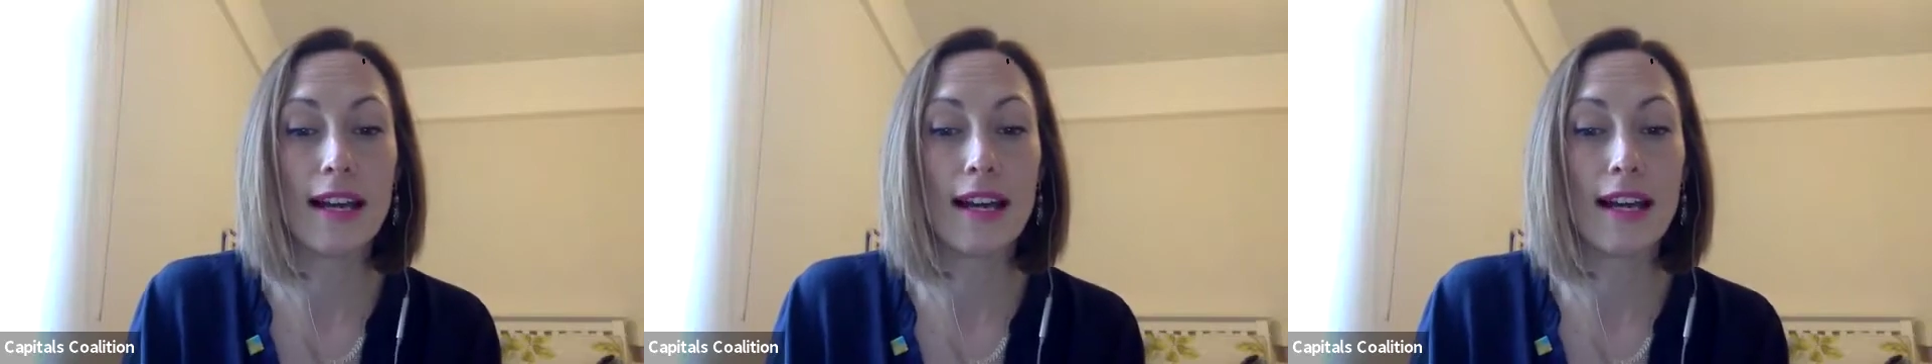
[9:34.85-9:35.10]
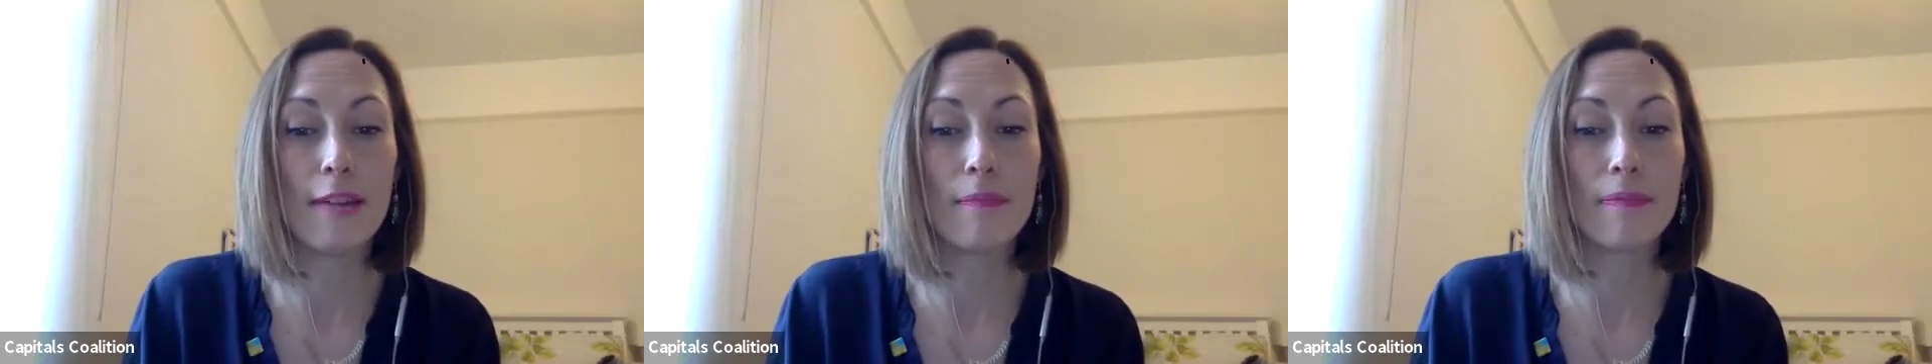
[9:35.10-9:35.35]

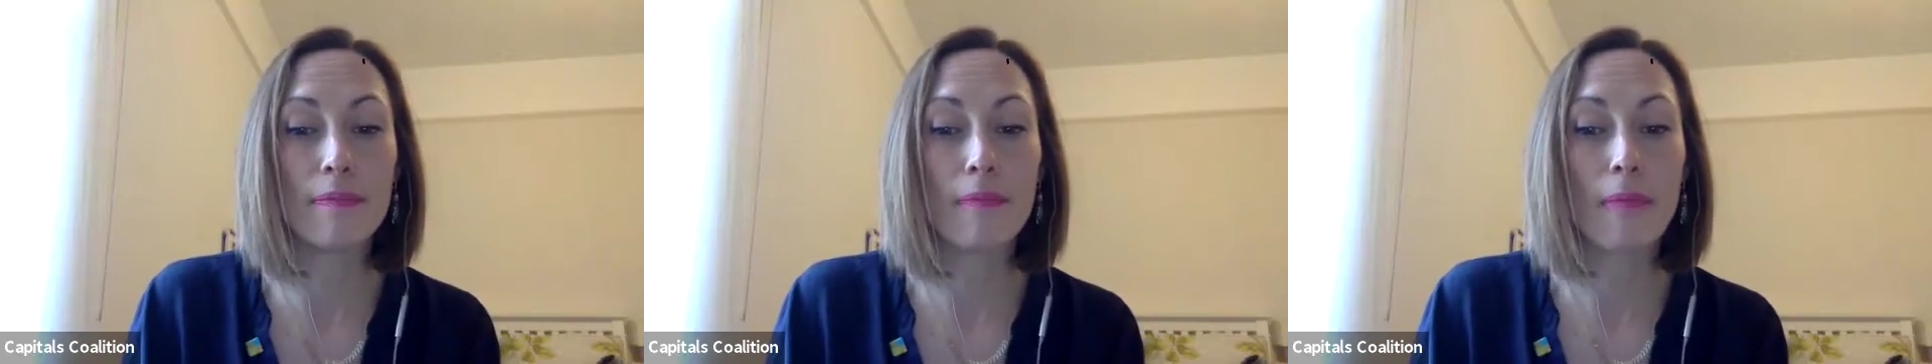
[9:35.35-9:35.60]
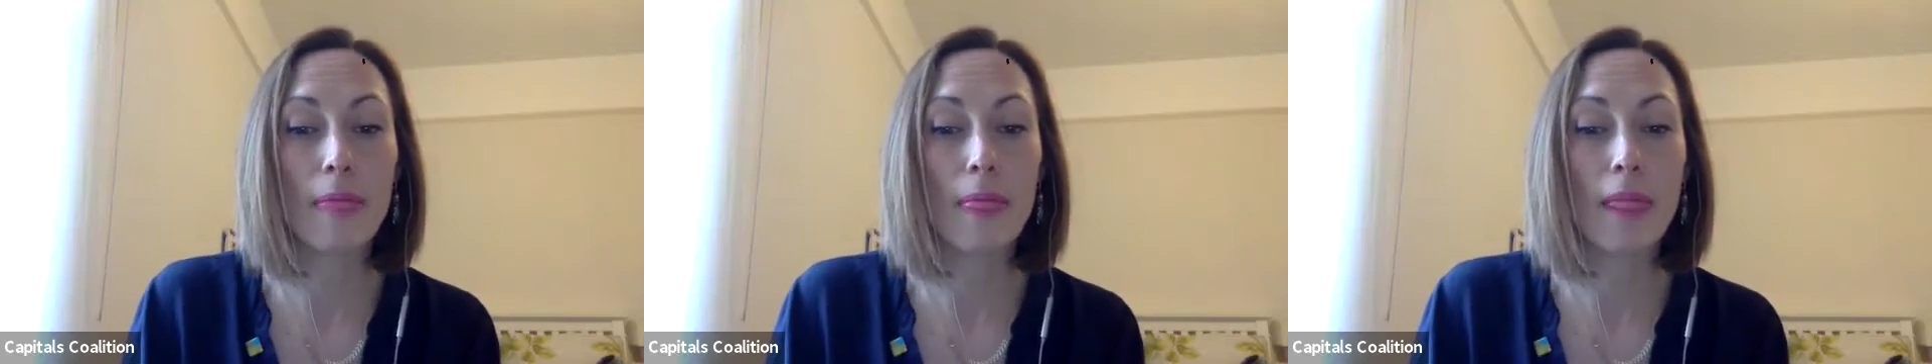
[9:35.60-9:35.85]

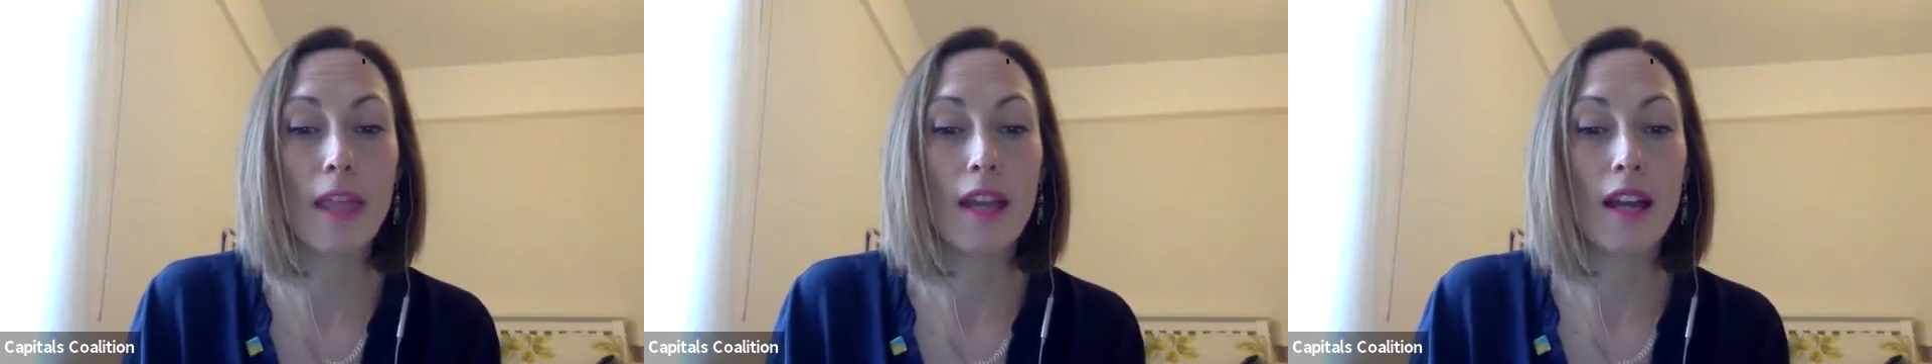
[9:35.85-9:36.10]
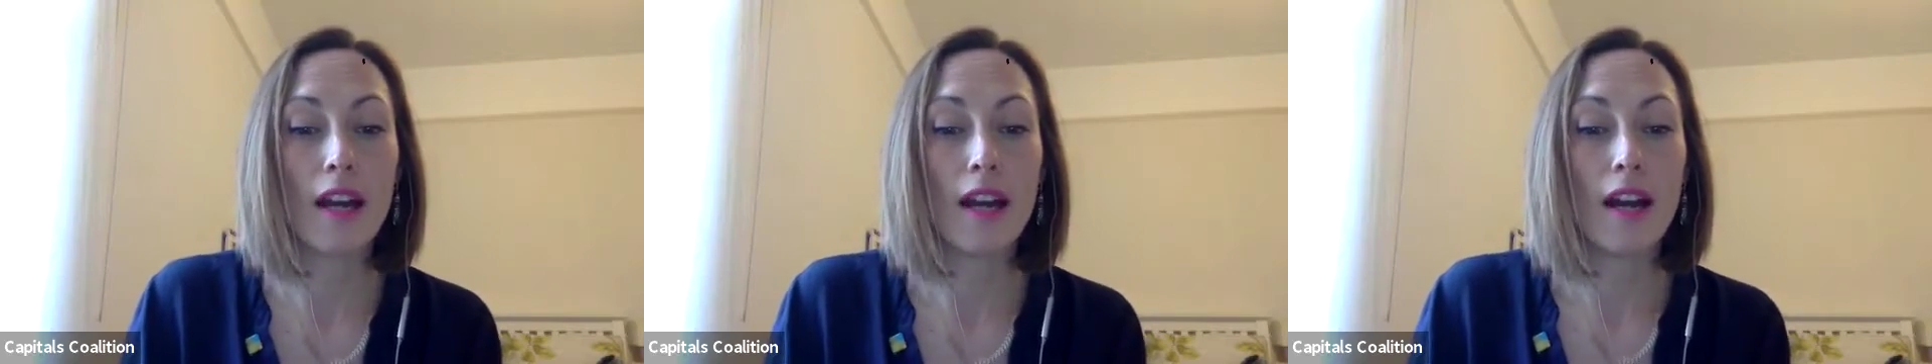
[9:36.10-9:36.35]

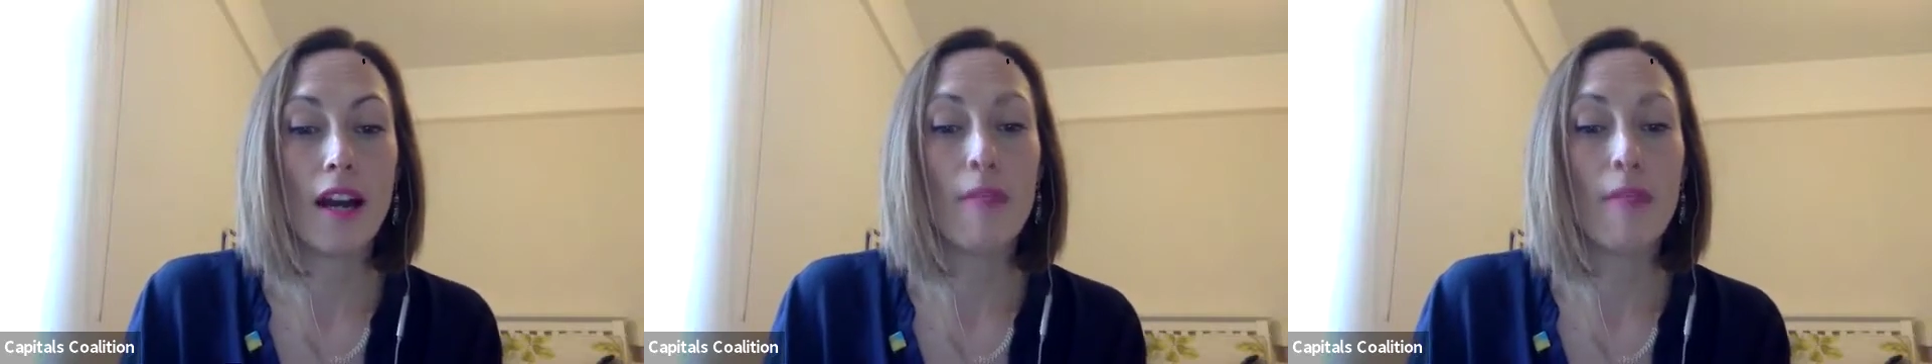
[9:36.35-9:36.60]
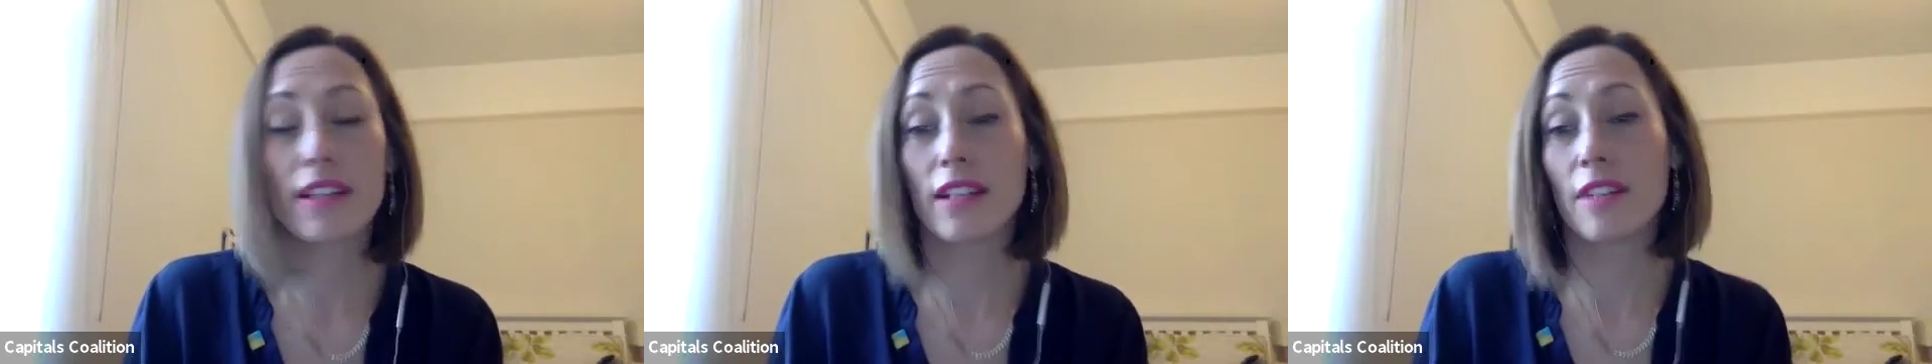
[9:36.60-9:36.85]

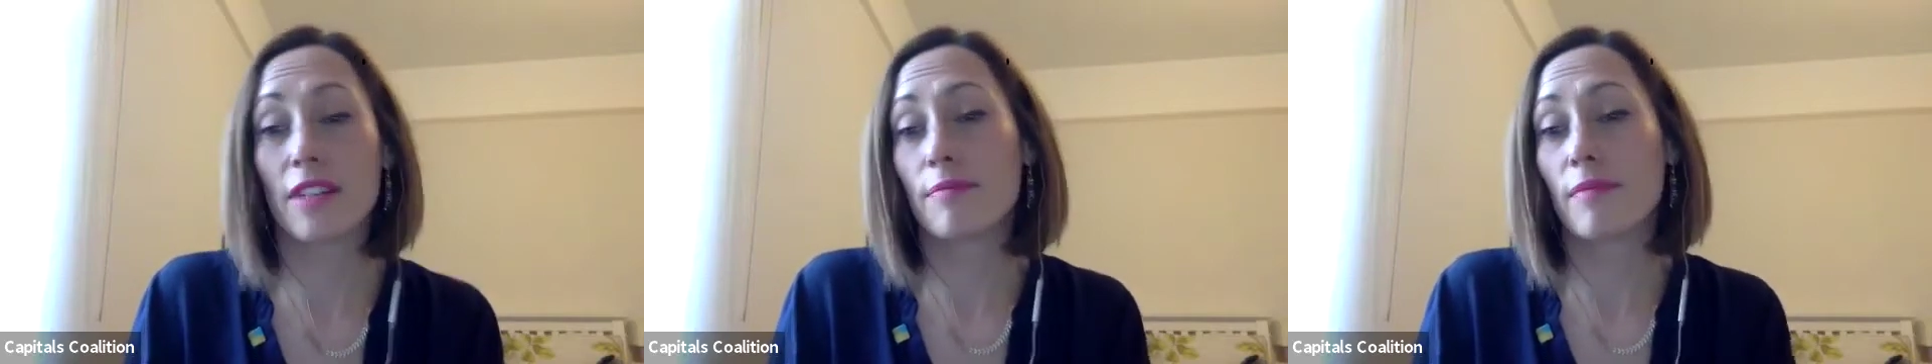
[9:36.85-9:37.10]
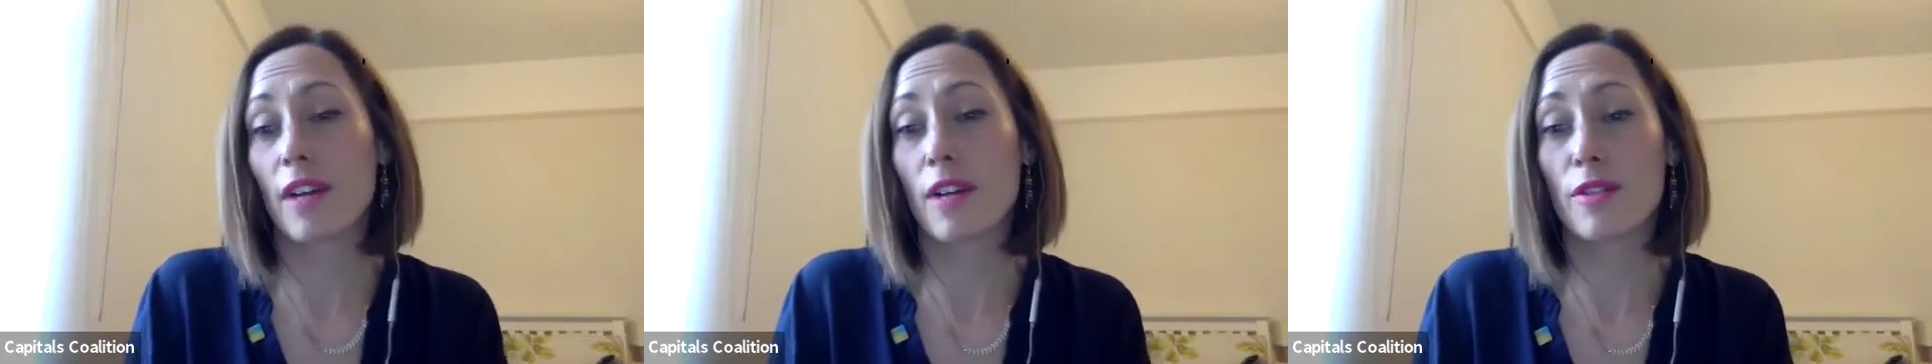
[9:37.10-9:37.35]
But I
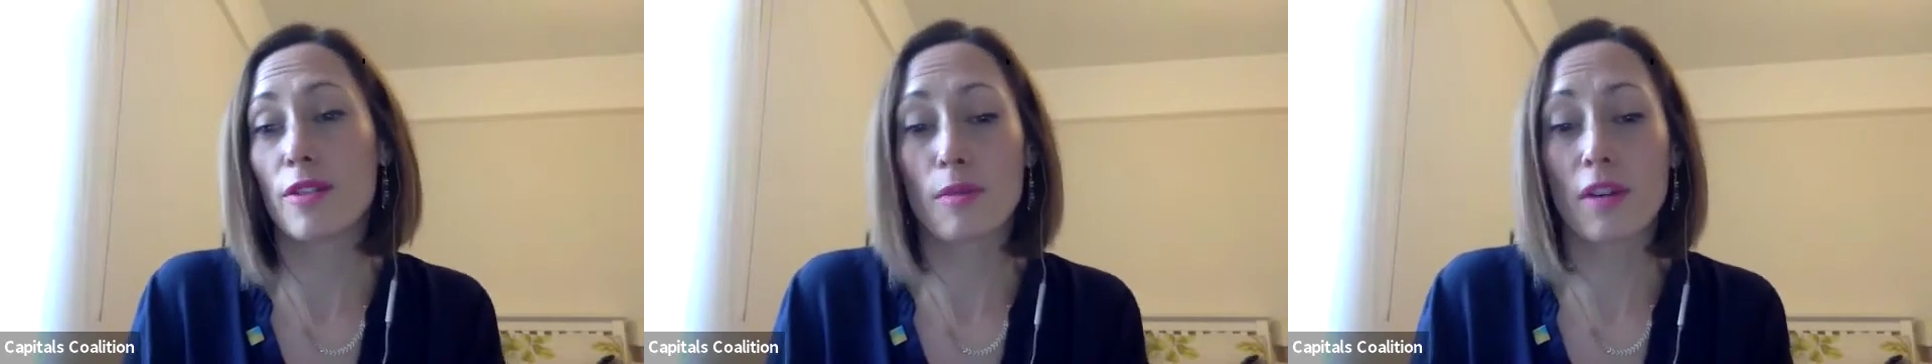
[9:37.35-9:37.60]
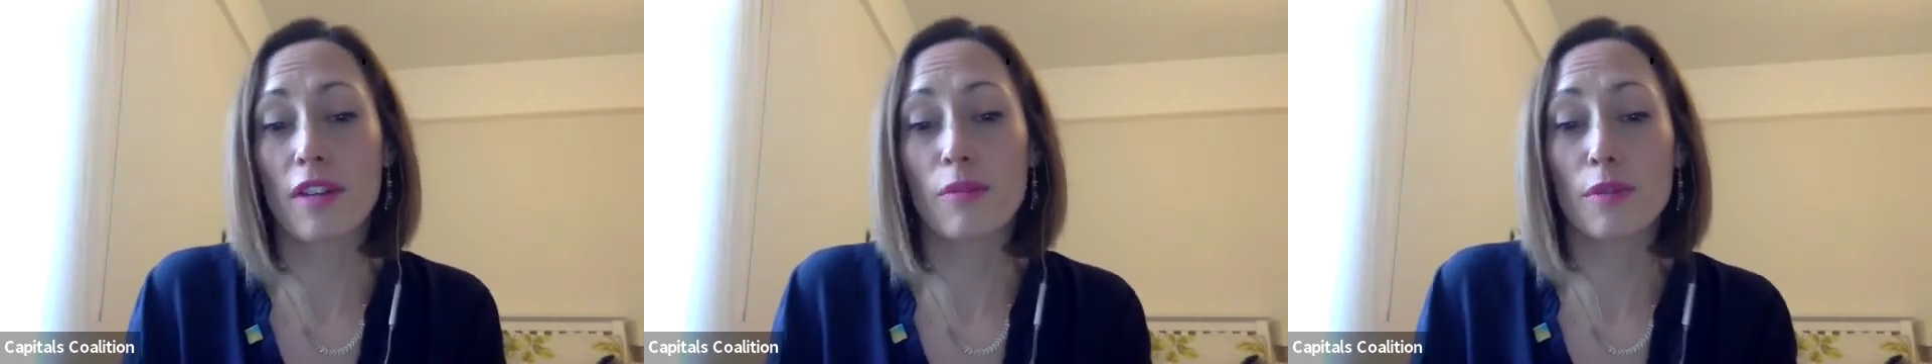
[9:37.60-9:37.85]
also
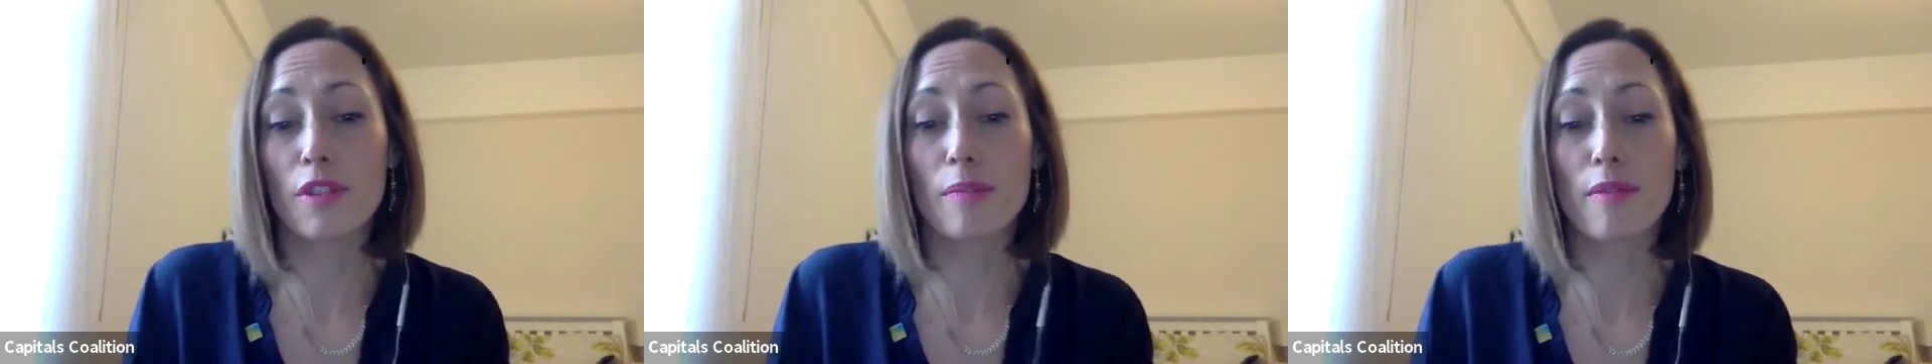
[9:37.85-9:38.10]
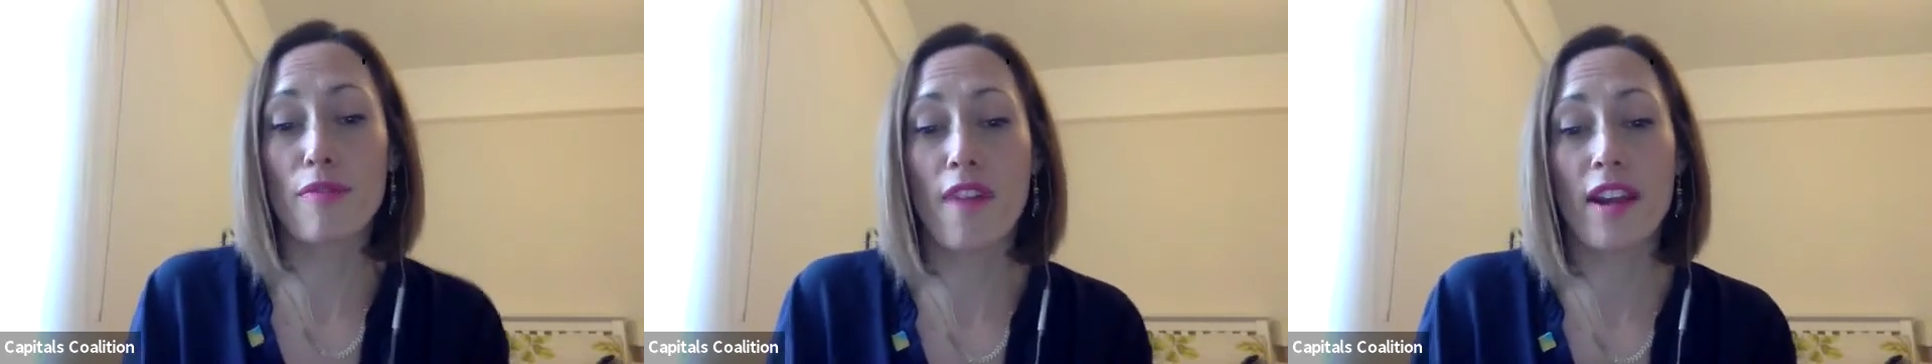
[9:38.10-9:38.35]
kind of want to
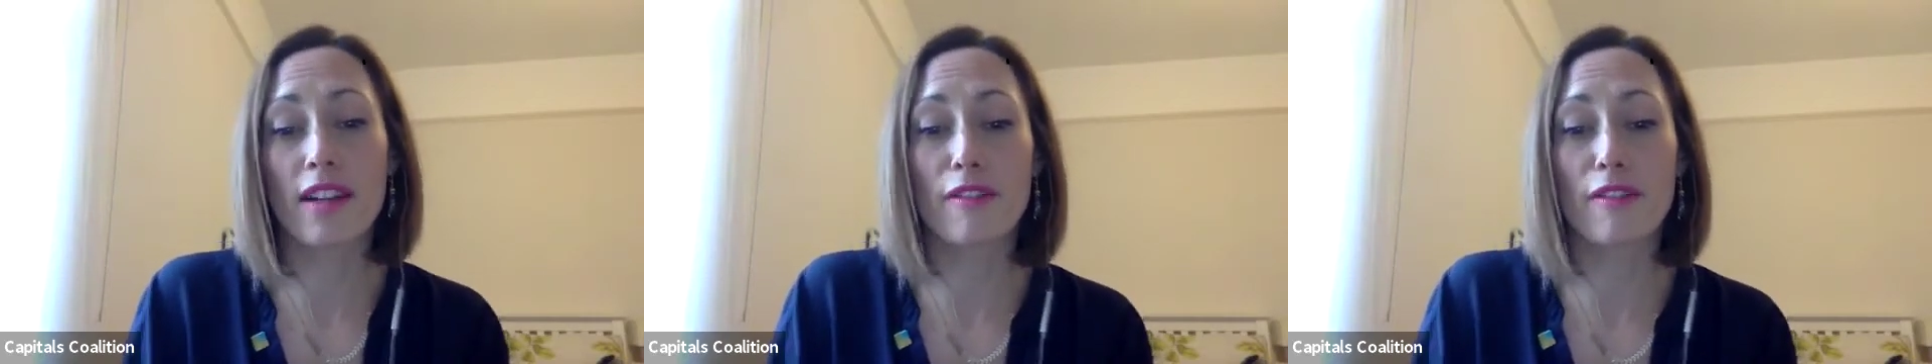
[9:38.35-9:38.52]
be frank.